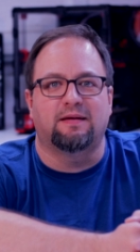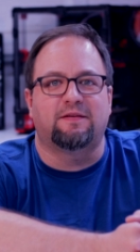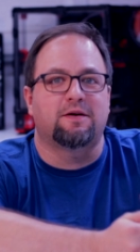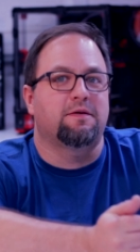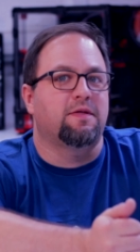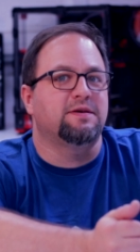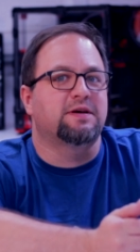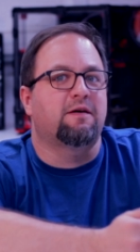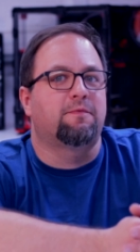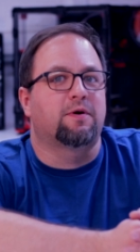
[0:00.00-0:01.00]
And to kick things
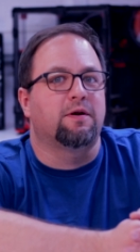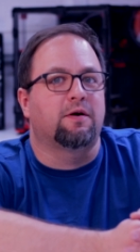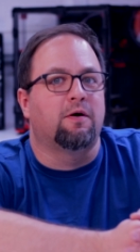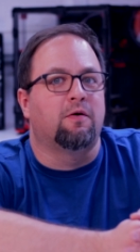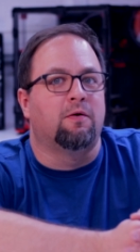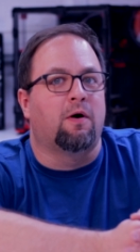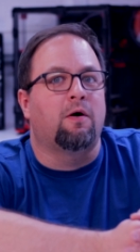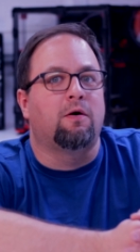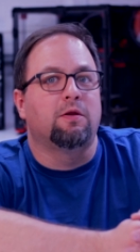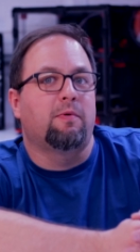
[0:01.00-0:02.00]
off, we're gonna go
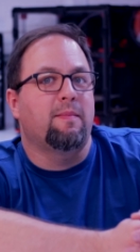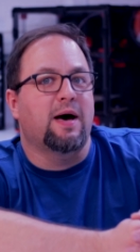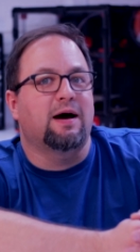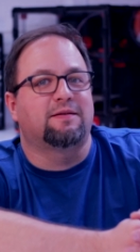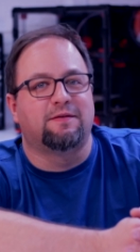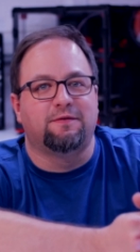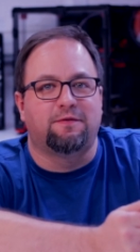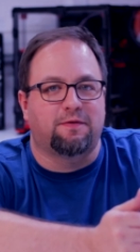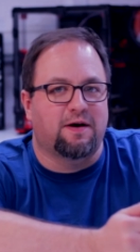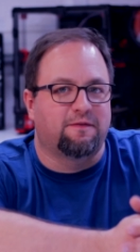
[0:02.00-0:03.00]
all the way back to
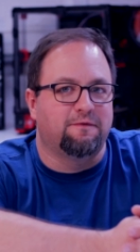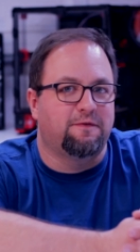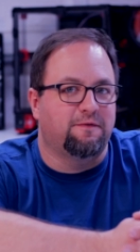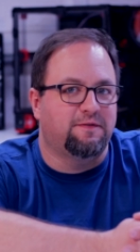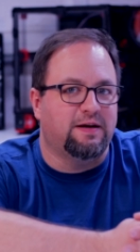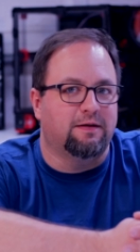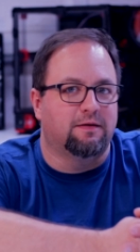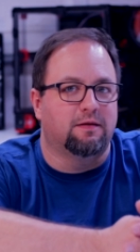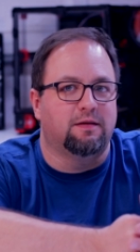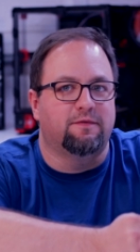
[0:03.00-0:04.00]

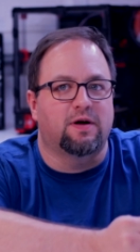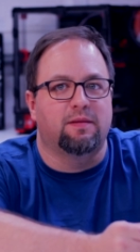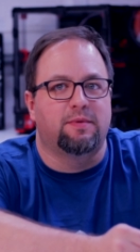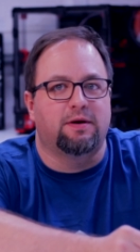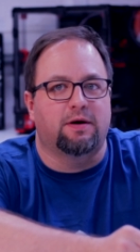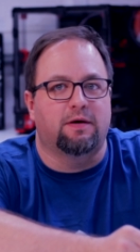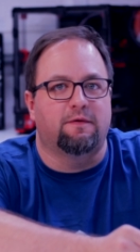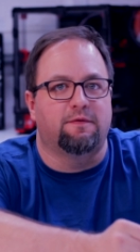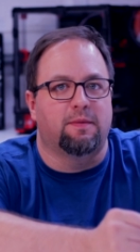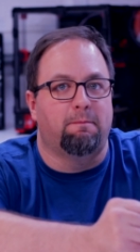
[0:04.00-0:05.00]
2015 and development of the